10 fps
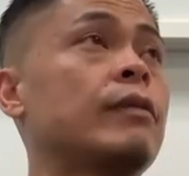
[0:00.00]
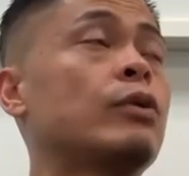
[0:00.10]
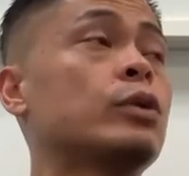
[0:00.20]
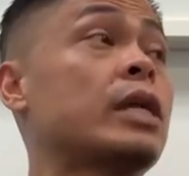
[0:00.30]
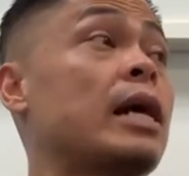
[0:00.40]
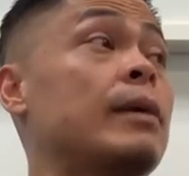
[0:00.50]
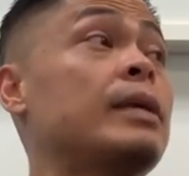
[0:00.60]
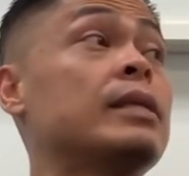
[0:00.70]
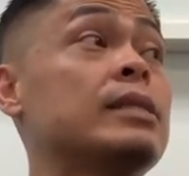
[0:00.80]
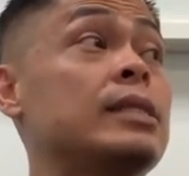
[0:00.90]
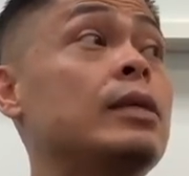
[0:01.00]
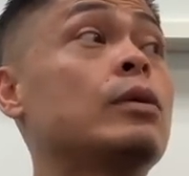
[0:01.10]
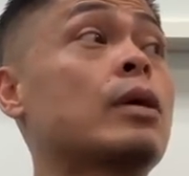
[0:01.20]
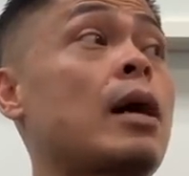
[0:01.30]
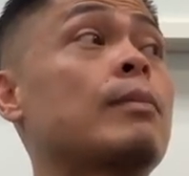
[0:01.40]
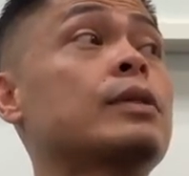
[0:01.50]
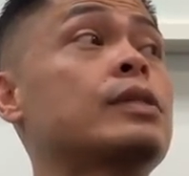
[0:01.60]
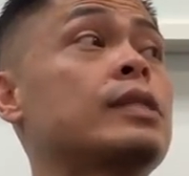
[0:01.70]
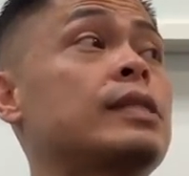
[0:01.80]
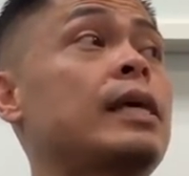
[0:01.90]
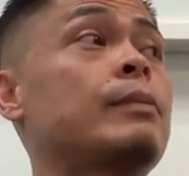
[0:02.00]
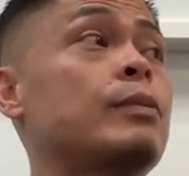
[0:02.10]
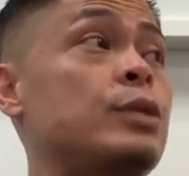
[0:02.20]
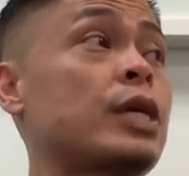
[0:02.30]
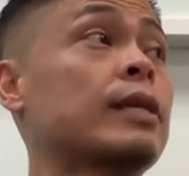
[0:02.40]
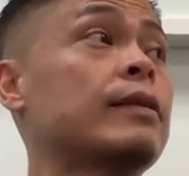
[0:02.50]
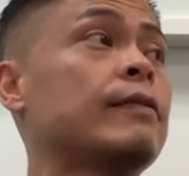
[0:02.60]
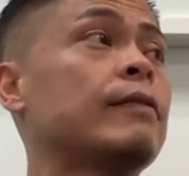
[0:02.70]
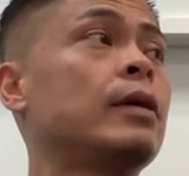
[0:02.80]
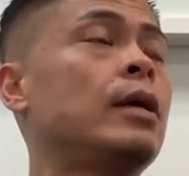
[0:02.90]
of your time and still accomplish the same objective.